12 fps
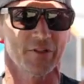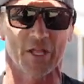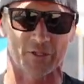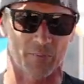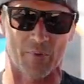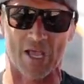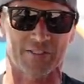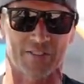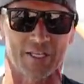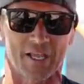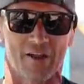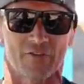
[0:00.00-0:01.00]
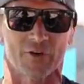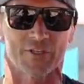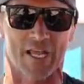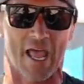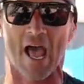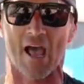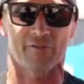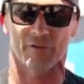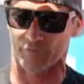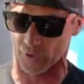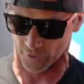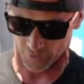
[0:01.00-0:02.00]
like the best thing ever to have
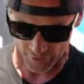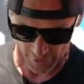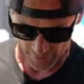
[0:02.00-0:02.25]
if you're